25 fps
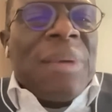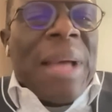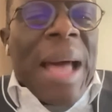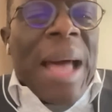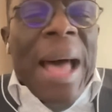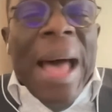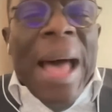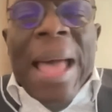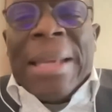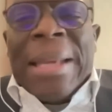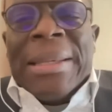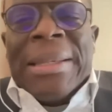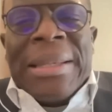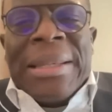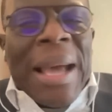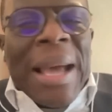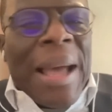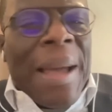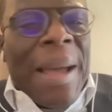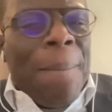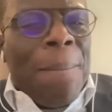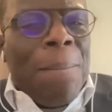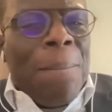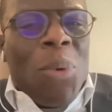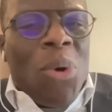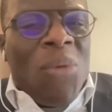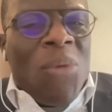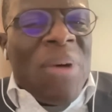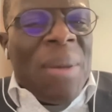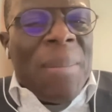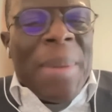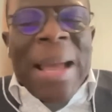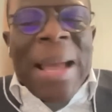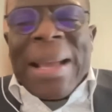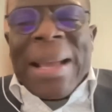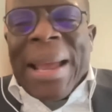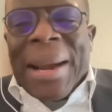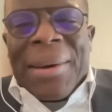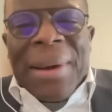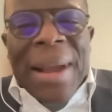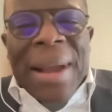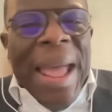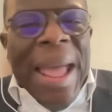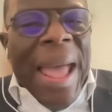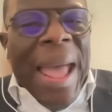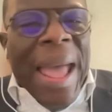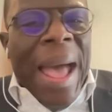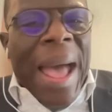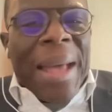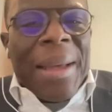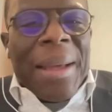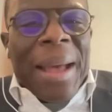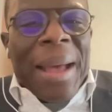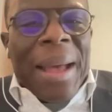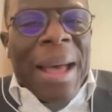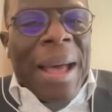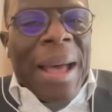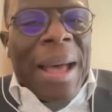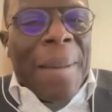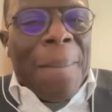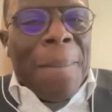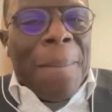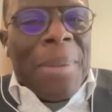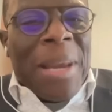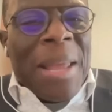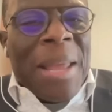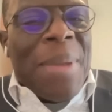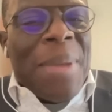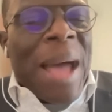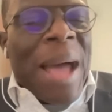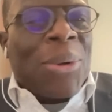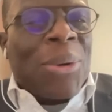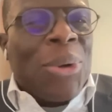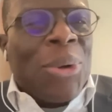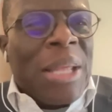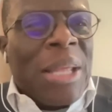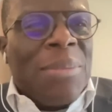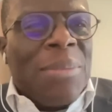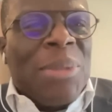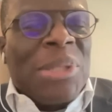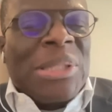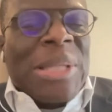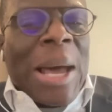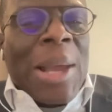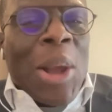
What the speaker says: And over my career, let me acknowledge Mr.